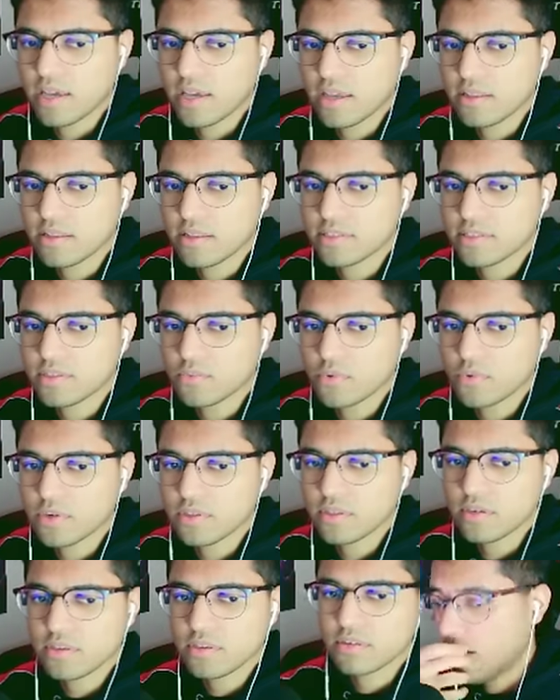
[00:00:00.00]
Khalid isn't
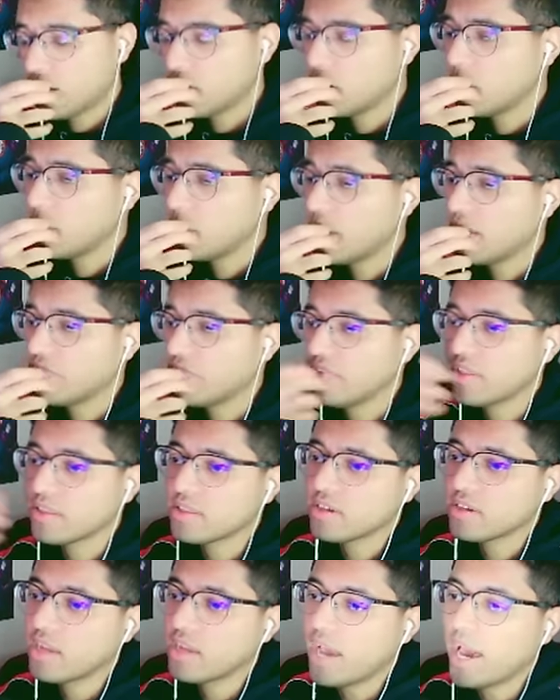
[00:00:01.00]
worth it. I don't know, man. I feel like
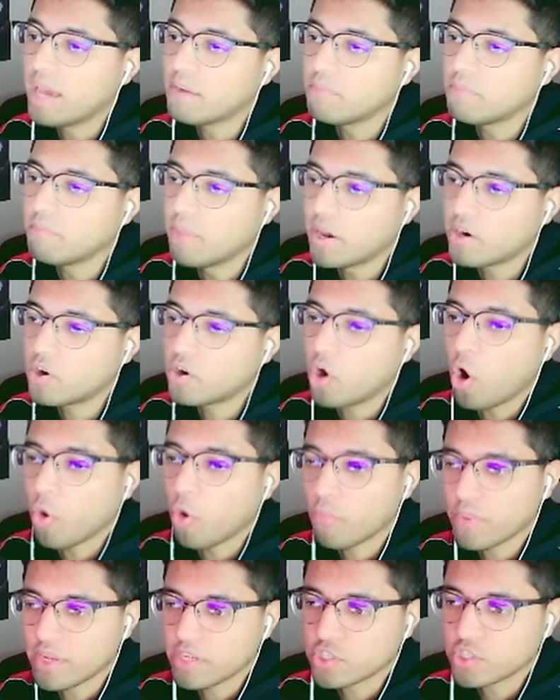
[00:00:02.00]
they could have had a better
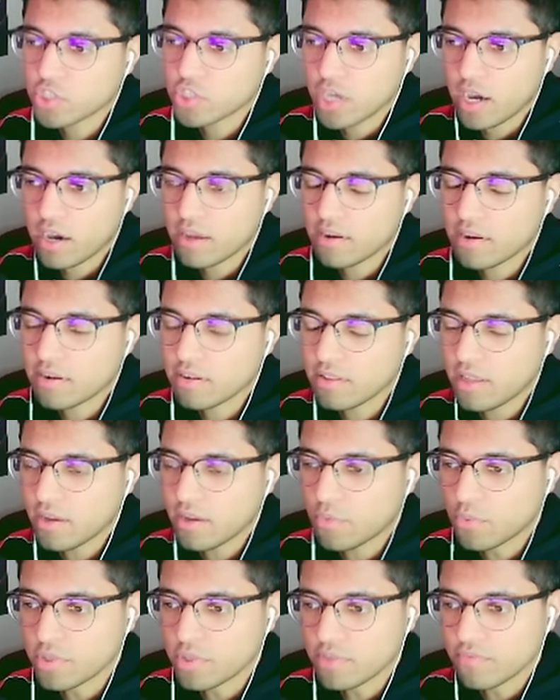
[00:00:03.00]
opening shot,
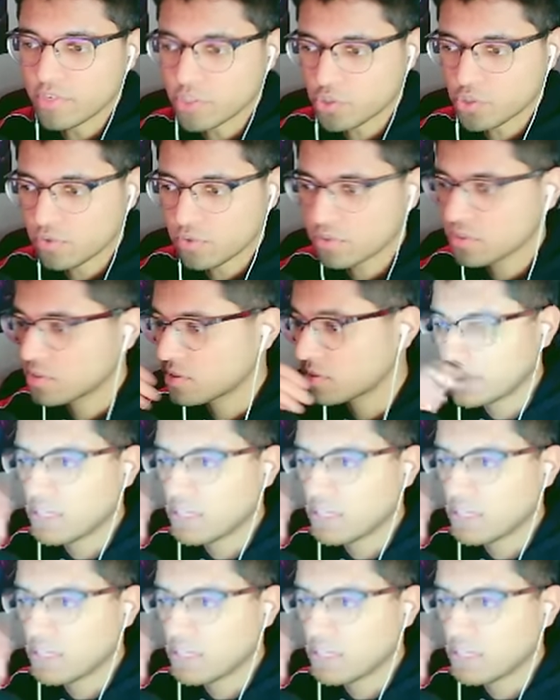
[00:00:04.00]
like with the visuals.